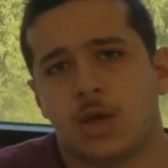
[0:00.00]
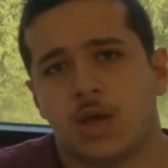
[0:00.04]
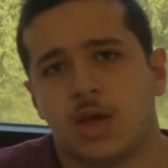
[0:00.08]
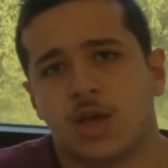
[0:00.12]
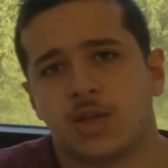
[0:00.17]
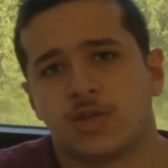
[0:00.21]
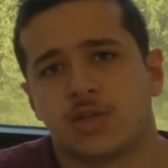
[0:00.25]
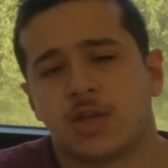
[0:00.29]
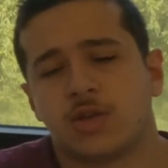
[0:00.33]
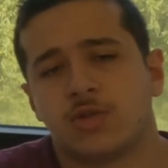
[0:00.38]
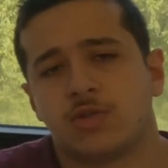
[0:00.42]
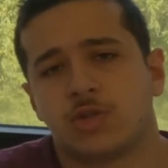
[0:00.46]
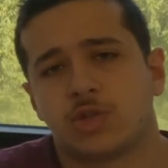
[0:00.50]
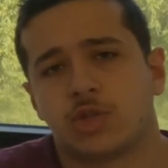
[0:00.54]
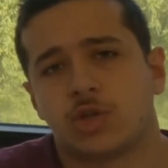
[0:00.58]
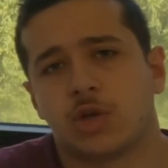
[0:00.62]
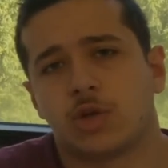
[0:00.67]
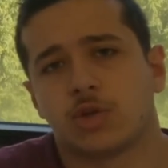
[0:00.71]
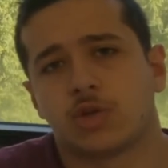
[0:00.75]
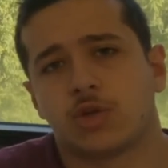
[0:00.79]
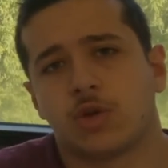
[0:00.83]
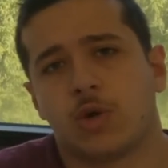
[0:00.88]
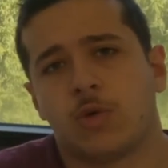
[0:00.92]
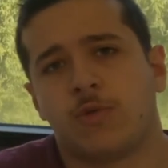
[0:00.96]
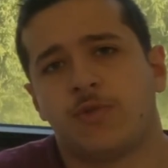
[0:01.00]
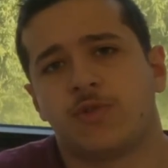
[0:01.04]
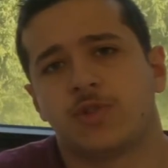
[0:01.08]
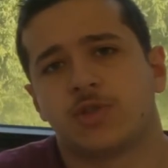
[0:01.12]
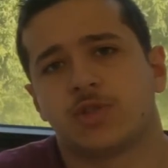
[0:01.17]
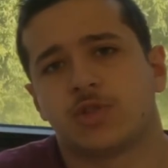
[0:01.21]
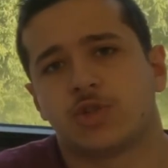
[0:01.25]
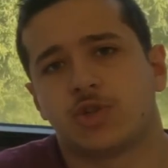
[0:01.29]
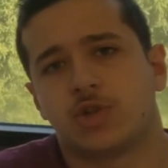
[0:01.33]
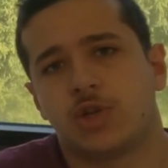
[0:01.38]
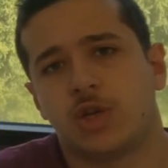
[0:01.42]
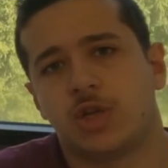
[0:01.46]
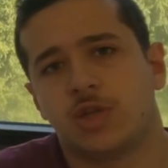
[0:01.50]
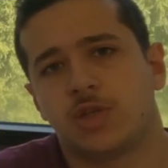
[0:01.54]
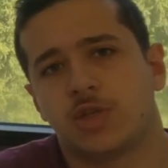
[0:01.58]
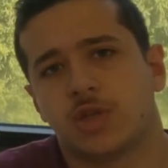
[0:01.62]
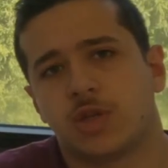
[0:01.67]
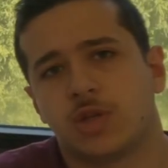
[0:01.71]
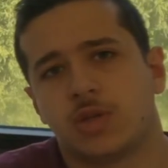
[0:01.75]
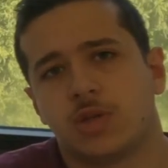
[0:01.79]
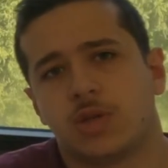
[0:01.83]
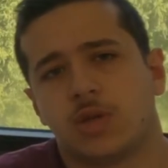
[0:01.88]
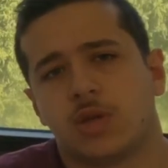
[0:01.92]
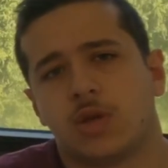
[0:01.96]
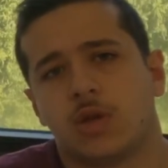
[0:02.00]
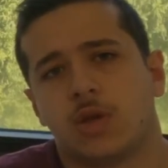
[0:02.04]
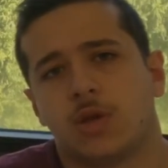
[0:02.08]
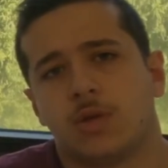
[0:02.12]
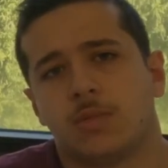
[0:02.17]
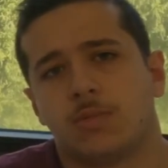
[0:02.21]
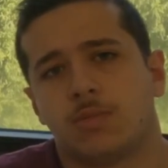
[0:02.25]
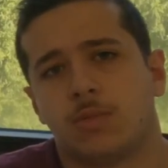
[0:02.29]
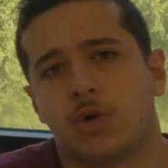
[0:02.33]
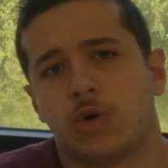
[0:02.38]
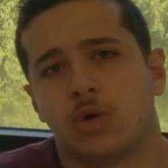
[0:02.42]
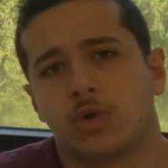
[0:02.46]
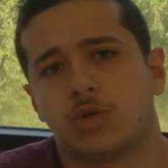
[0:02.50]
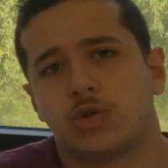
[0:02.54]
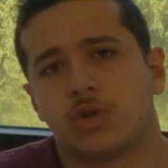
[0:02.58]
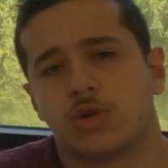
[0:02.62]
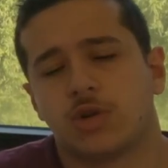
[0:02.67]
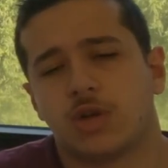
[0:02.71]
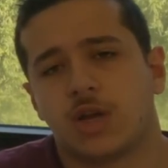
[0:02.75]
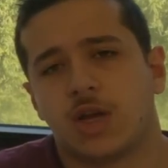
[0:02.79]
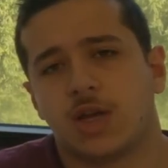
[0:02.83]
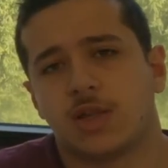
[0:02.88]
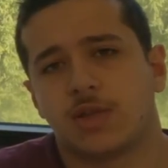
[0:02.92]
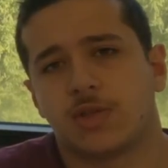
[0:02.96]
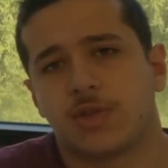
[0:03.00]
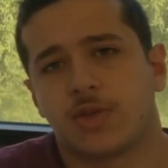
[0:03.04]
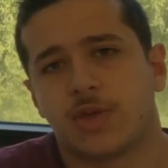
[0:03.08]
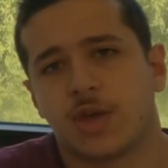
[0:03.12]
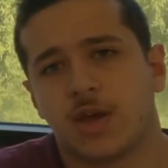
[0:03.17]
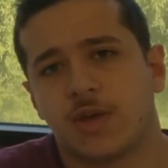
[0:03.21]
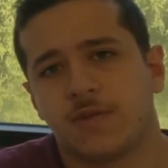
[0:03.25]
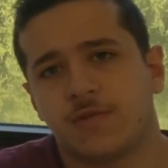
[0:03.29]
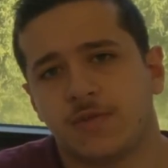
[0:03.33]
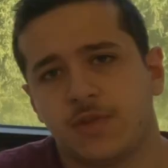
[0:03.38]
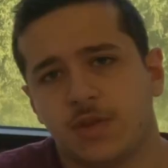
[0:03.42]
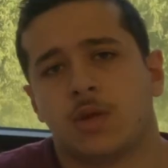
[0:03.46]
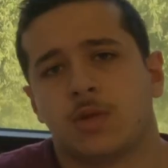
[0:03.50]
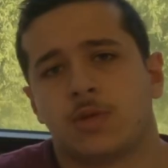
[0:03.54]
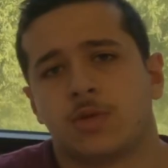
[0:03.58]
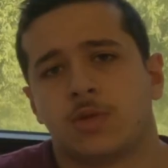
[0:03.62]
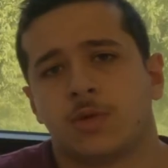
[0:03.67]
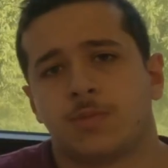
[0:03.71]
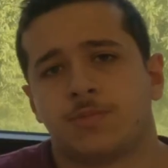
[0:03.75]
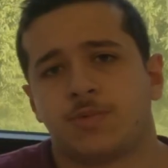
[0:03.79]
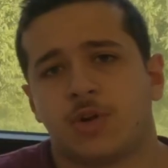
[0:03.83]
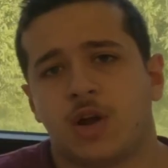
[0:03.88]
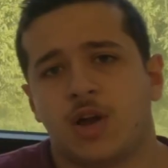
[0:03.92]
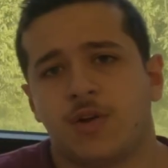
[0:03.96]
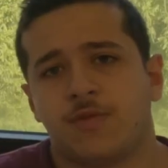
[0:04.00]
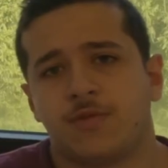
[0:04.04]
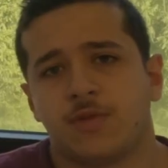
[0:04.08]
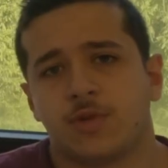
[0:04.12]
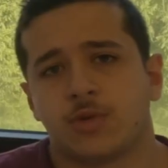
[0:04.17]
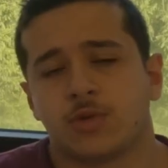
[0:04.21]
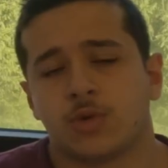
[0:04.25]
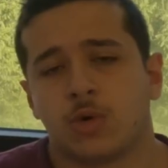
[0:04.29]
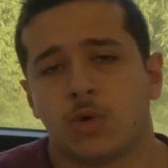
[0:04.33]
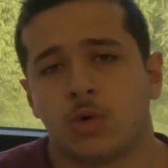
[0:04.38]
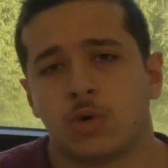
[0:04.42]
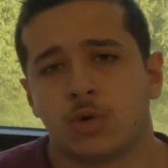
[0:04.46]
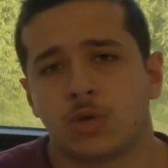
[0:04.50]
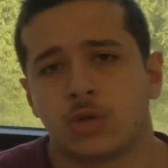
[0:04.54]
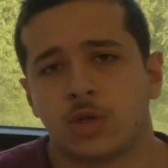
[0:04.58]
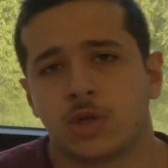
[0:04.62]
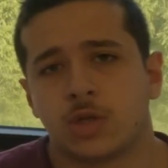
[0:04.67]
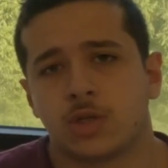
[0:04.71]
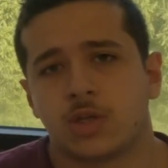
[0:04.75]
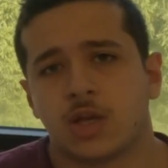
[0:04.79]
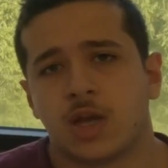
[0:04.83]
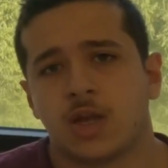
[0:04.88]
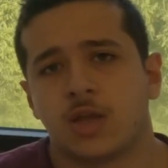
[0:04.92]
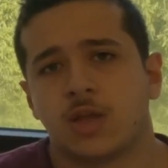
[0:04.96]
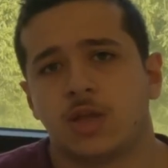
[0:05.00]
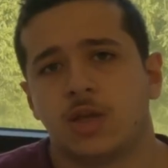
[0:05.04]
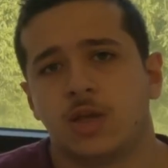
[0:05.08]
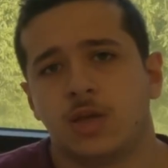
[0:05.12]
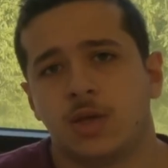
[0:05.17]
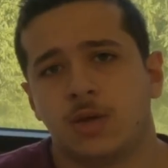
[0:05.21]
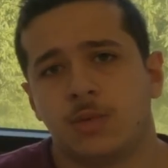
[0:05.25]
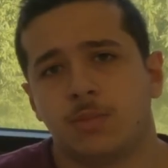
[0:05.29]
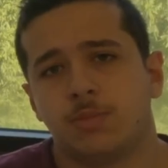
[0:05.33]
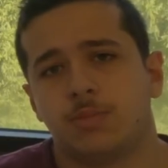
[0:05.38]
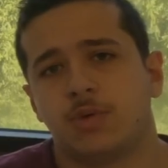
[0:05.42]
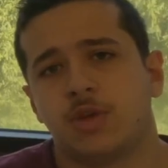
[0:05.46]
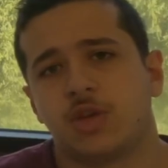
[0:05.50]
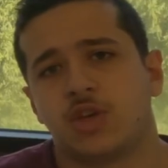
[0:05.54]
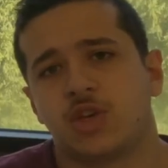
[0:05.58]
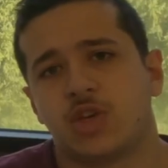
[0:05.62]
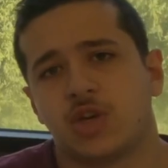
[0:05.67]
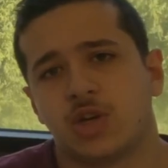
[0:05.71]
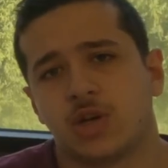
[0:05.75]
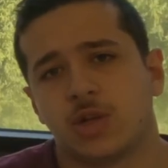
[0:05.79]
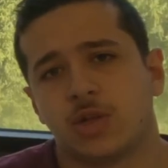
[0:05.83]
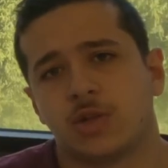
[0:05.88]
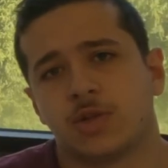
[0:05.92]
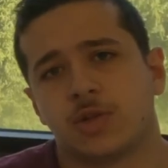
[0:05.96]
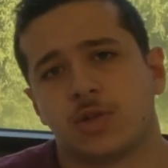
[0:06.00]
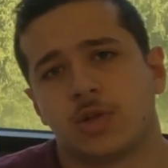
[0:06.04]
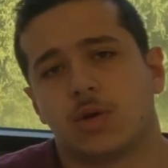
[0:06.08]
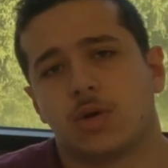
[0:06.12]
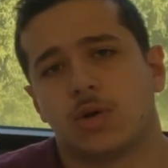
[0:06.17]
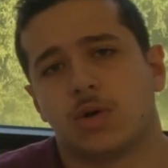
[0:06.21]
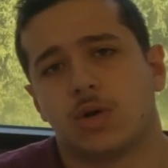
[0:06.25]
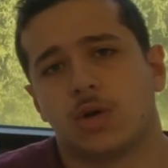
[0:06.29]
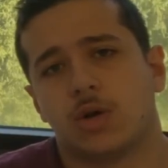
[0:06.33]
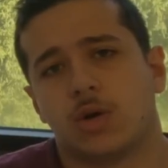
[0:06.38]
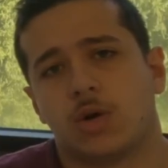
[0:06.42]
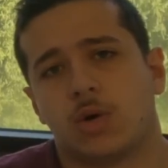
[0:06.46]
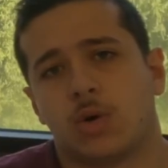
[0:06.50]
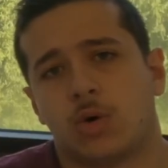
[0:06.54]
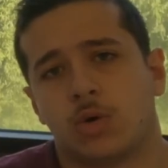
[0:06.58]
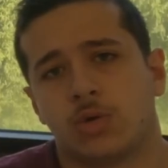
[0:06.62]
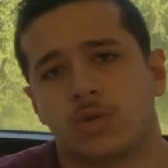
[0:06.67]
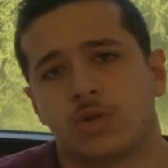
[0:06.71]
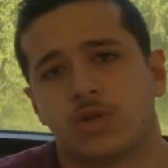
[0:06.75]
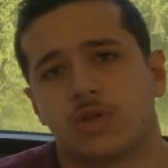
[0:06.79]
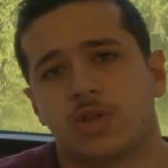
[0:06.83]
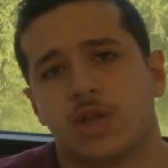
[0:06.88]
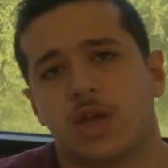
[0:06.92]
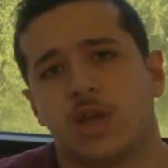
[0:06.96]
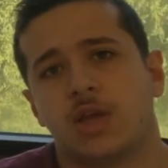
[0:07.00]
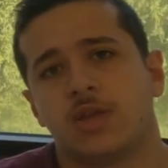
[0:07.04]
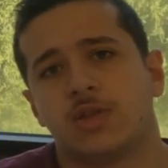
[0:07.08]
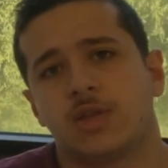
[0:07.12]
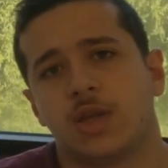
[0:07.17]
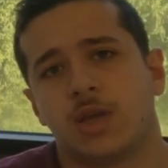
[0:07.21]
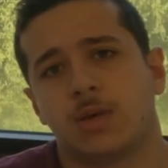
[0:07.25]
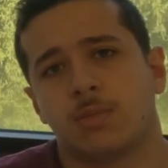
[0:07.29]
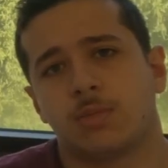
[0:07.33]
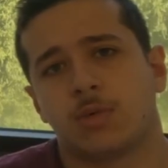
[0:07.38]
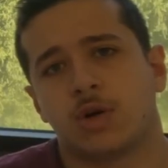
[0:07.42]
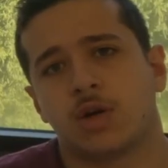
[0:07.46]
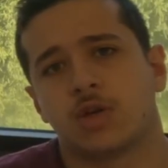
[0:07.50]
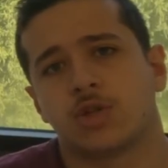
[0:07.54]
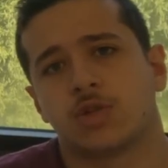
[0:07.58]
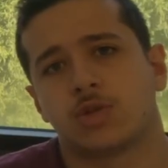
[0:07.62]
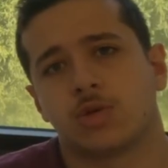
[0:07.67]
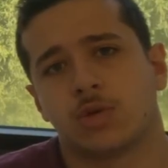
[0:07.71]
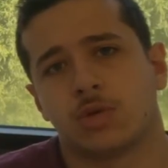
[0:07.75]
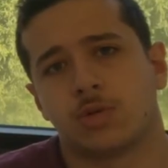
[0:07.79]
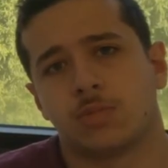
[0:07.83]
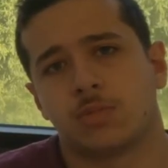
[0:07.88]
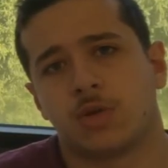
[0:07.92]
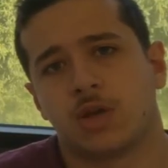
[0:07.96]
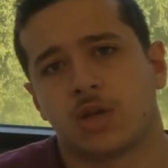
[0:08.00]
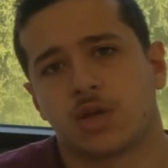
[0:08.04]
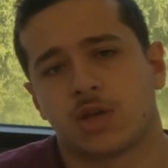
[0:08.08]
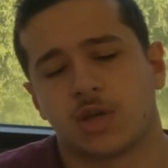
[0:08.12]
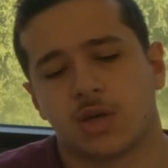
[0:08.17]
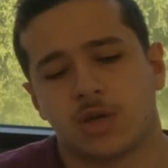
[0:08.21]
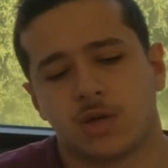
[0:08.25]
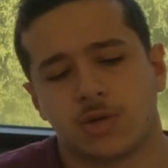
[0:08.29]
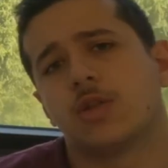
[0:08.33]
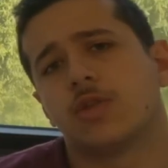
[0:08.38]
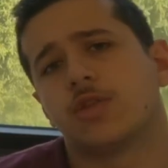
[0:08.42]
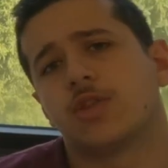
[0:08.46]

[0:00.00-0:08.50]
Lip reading: As a result of his treason, murder, and theft, the Prophet ordered that he be killed on the day they marched on Mecca.